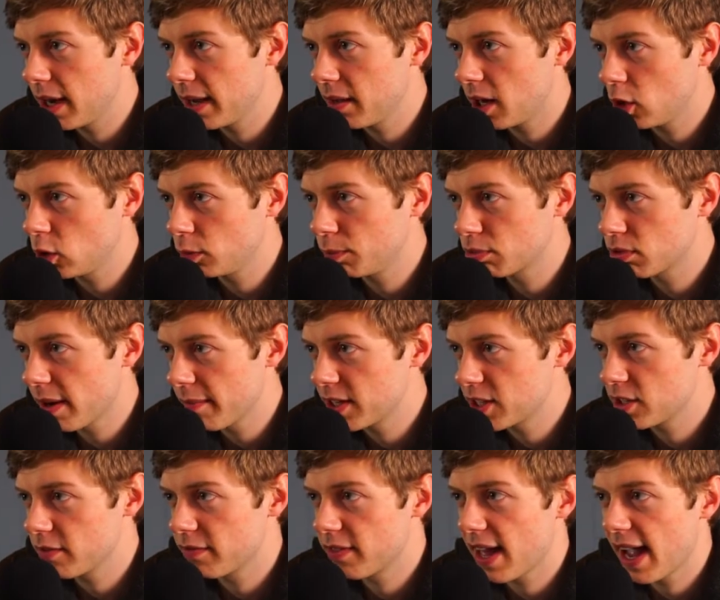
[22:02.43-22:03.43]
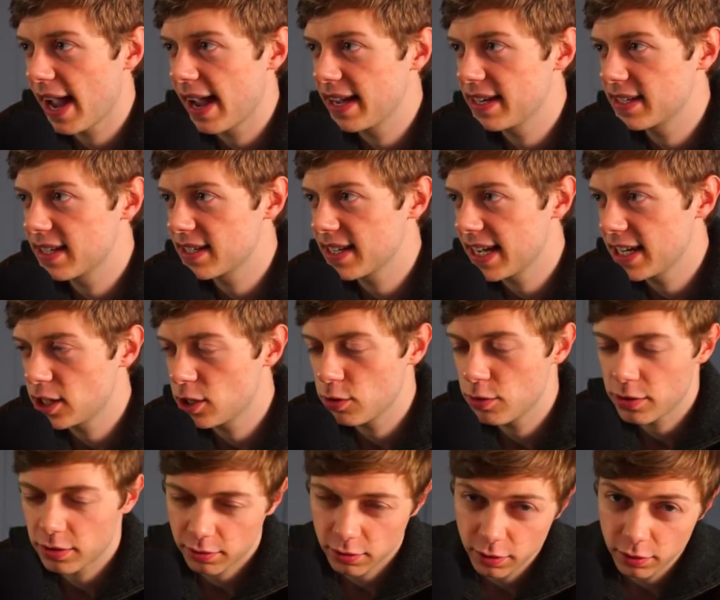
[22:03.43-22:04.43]
whole premise of that is to take
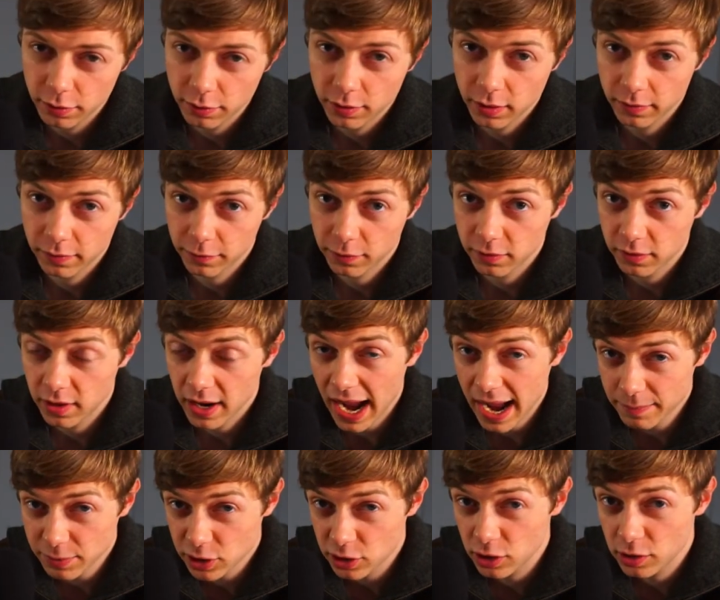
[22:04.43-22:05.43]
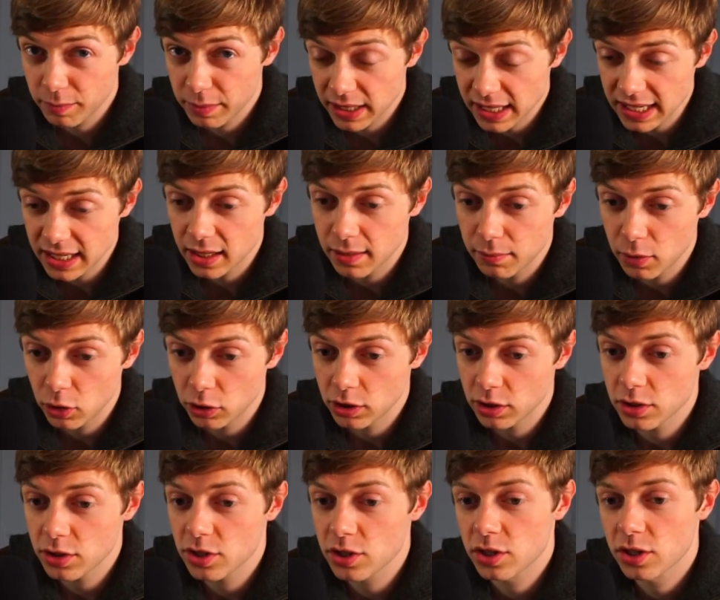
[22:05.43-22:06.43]
you through, for absolute beginner
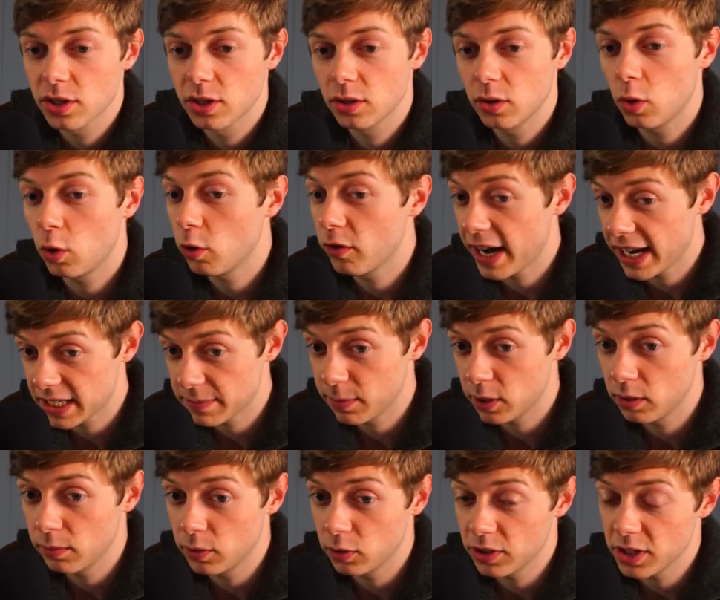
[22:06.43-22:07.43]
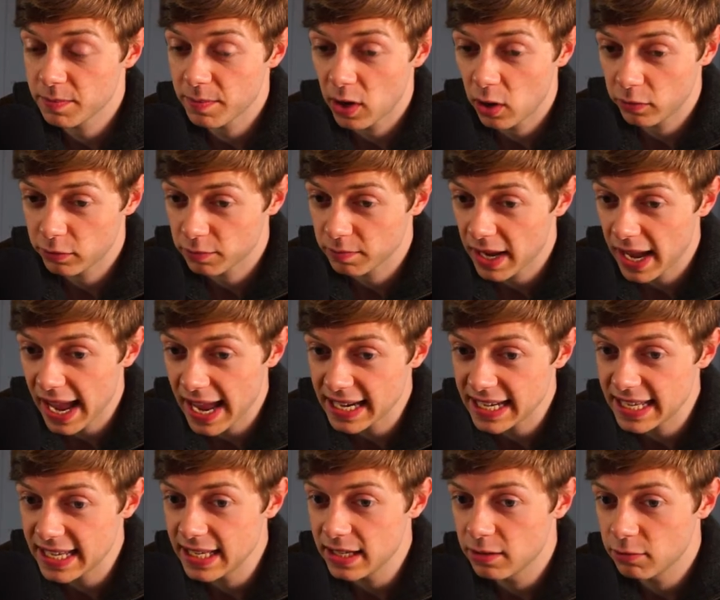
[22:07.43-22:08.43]
modders or expert modders, but from
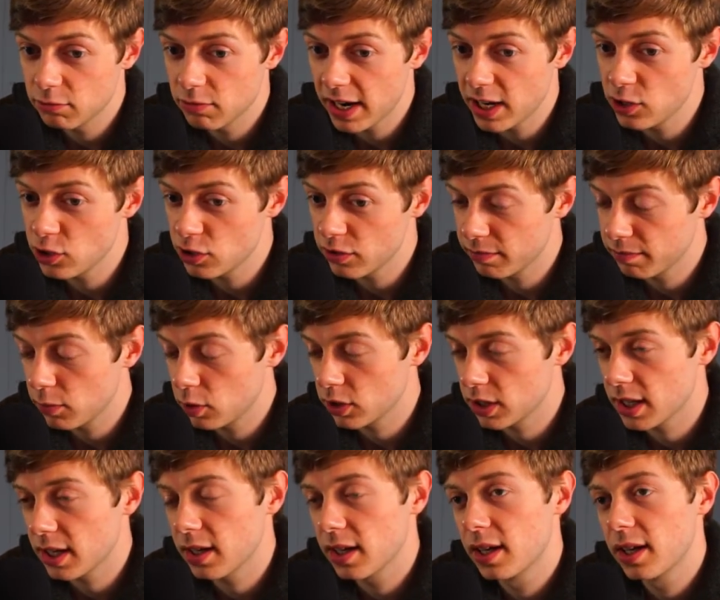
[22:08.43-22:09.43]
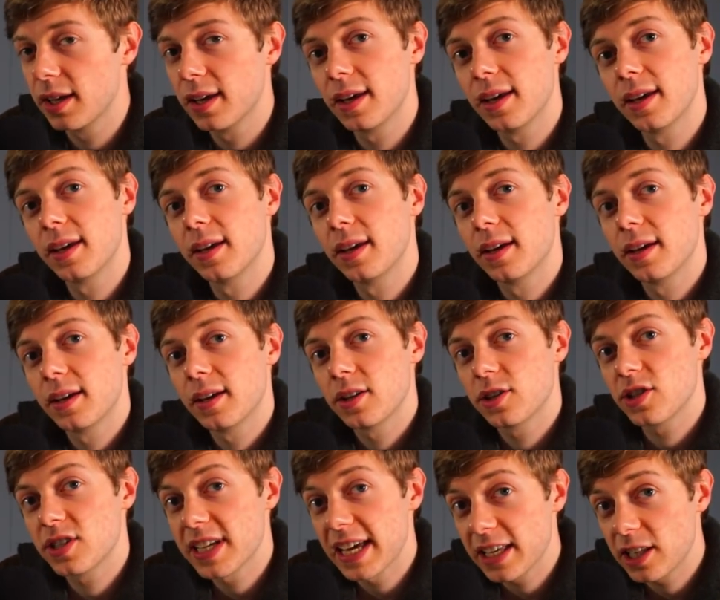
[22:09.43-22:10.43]
any range of modder,
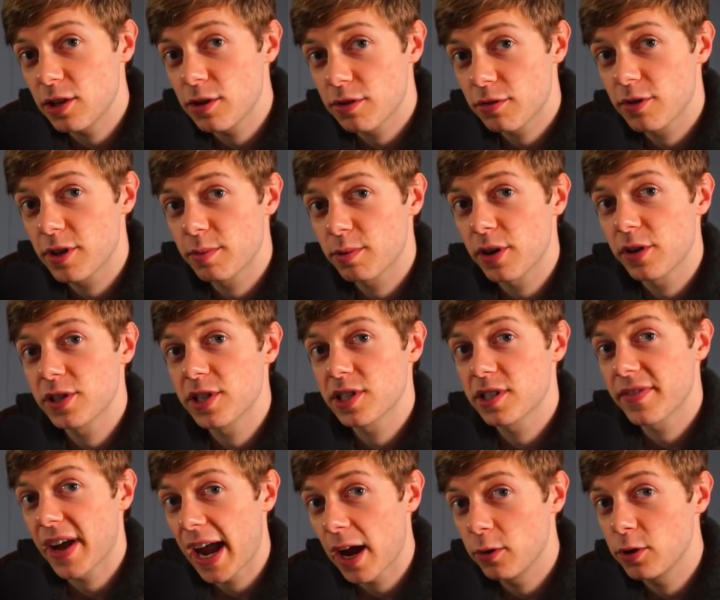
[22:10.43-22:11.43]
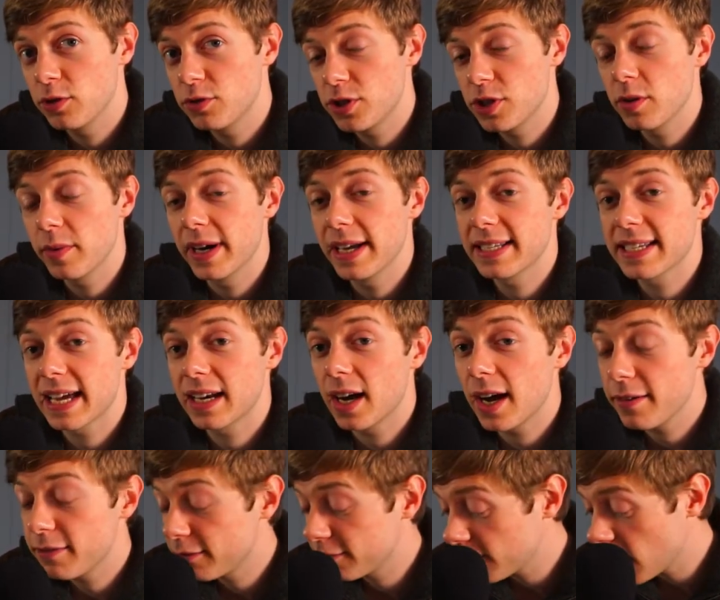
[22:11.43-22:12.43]
should take you through the process of how you do it. And
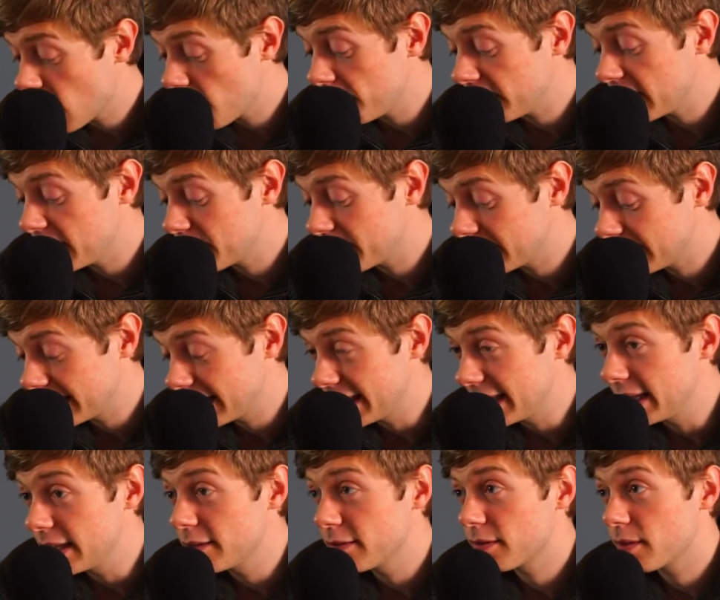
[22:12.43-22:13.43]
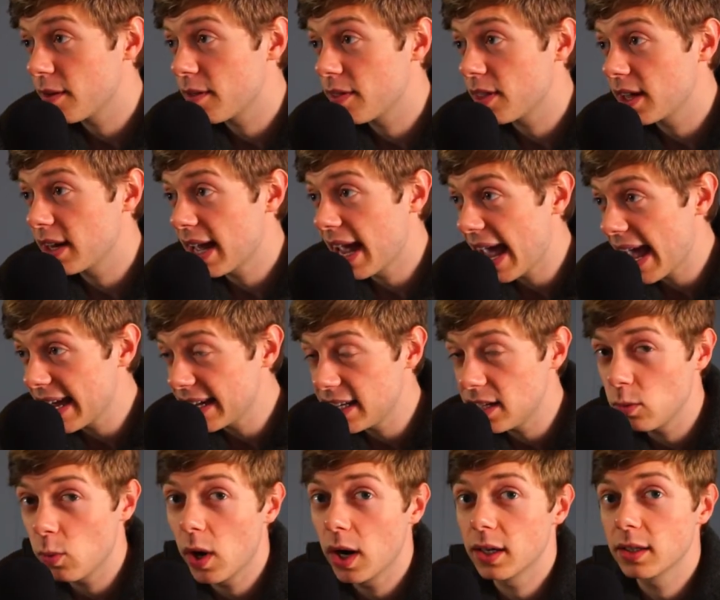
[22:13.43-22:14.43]
I firmly believe that
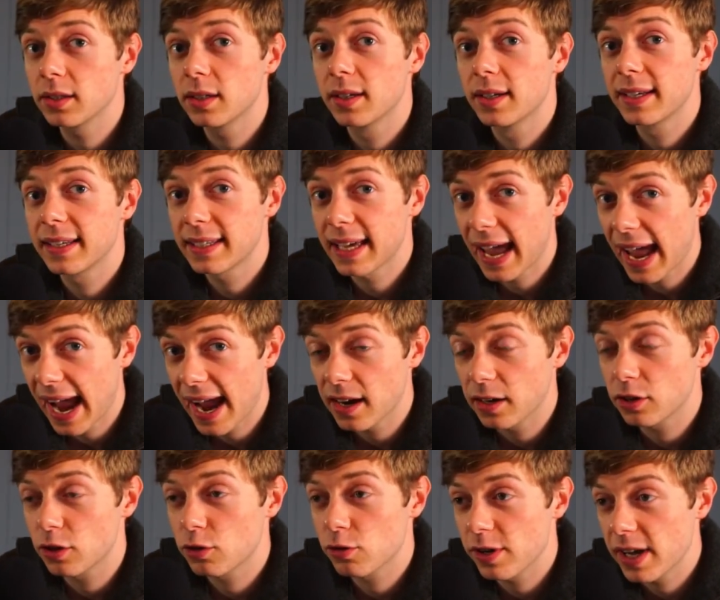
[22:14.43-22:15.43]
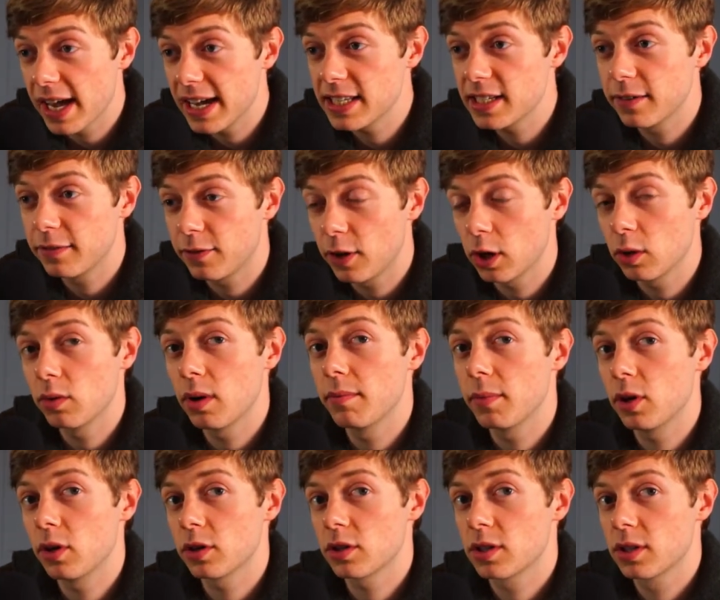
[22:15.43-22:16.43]
anyone can create a follower
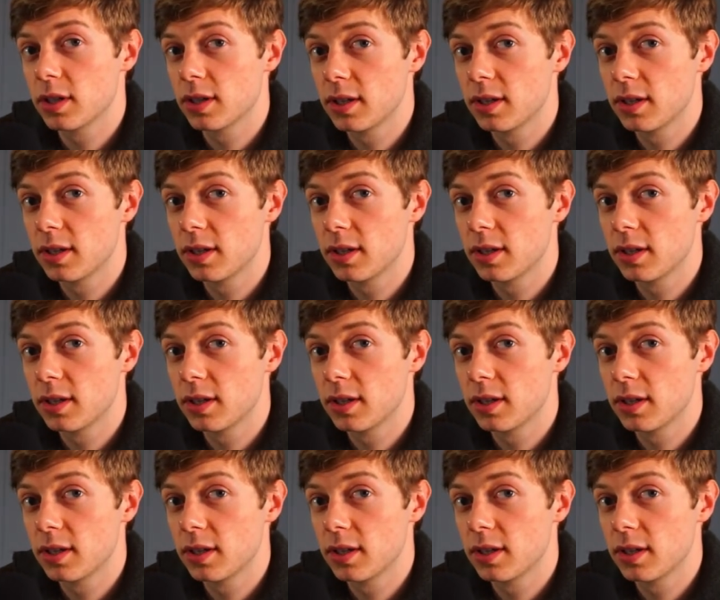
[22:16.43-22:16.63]
mod.